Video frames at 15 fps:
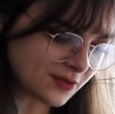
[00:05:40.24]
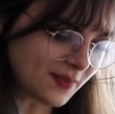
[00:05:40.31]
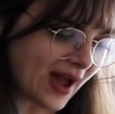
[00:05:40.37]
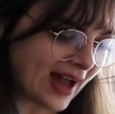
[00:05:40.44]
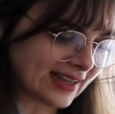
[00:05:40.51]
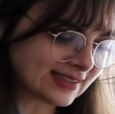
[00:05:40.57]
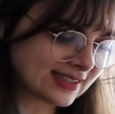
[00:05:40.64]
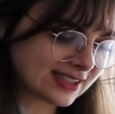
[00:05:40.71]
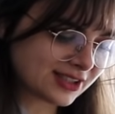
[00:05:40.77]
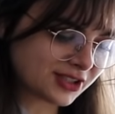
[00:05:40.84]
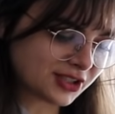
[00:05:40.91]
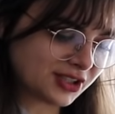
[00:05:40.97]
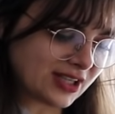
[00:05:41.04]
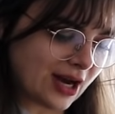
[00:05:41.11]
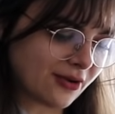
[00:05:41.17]
pants
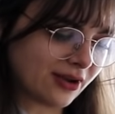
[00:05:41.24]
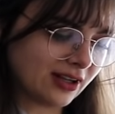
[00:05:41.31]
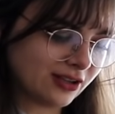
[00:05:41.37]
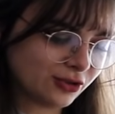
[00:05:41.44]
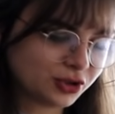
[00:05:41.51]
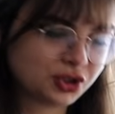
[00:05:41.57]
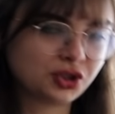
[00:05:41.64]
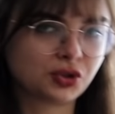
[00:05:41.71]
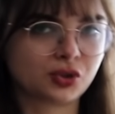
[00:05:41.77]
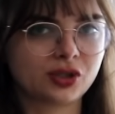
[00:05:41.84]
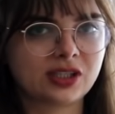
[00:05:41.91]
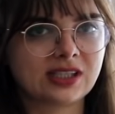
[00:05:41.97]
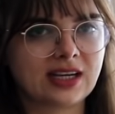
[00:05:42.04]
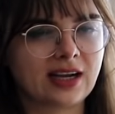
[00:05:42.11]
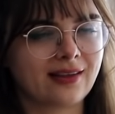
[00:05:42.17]
turned out a little
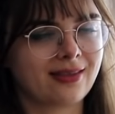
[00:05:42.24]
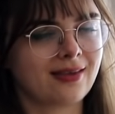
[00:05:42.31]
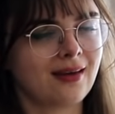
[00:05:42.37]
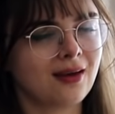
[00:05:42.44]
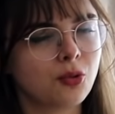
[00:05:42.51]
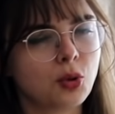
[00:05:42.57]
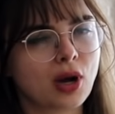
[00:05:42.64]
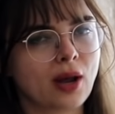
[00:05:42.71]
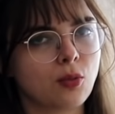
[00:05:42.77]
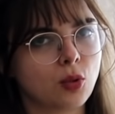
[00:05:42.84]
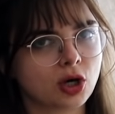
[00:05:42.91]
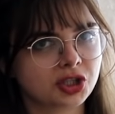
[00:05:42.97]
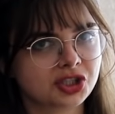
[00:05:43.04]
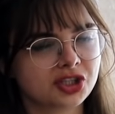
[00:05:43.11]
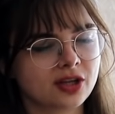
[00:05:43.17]
short and I think when I
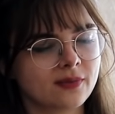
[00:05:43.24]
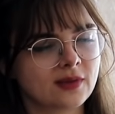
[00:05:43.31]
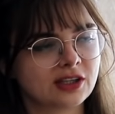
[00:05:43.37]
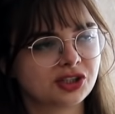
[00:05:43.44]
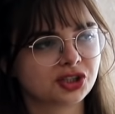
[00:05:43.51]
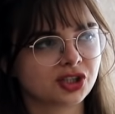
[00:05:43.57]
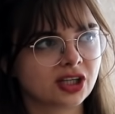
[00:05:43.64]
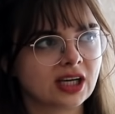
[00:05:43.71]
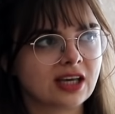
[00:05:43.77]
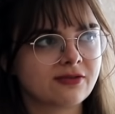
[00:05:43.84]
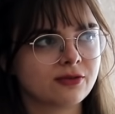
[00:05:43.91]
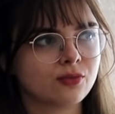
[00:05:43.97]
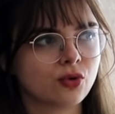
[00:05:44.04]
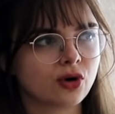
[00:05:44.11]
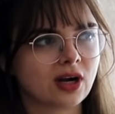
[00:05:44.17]
washed them, they shrunk
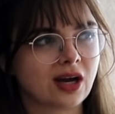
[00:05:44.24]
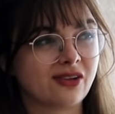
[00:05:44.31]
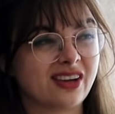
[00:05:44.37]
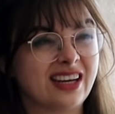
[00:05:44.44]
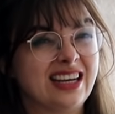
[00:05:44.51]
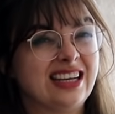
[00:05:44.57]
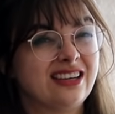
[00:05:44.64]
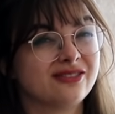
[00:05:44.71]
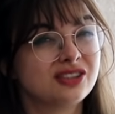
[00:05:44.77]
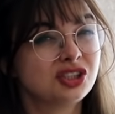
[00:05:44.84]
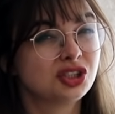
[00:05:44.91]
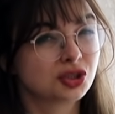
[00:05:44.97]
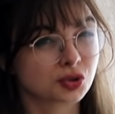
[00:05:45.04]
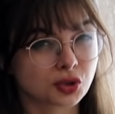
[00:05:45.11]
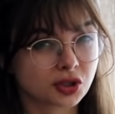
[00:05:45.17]
even more. Now they're even
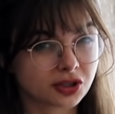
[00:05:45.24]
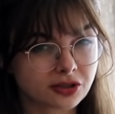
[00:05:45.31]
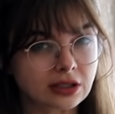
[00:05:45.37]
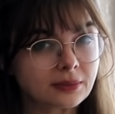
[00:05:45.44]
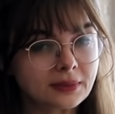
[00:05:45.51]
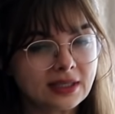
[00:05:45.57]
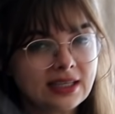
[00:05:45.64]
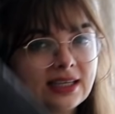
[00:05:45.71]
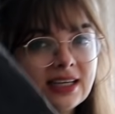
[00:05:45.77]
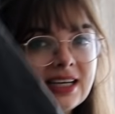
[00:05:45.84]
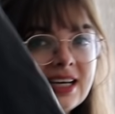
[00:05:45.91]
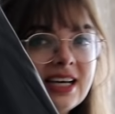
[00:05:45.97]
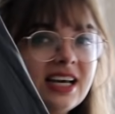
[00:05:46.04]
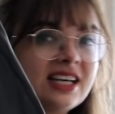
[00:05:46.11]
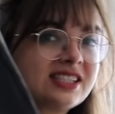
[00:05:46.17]
shorter on me.
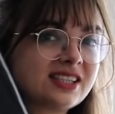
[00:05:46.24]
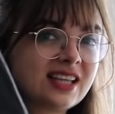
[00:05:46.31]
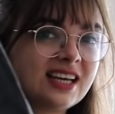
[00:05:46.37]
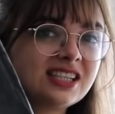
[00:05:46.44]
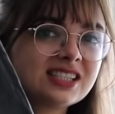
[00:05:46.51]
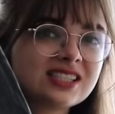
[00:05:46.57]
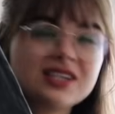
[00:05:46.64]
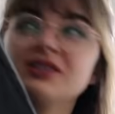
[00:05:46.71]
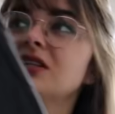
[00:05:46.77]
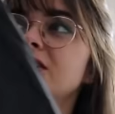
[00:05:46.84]
So they just don't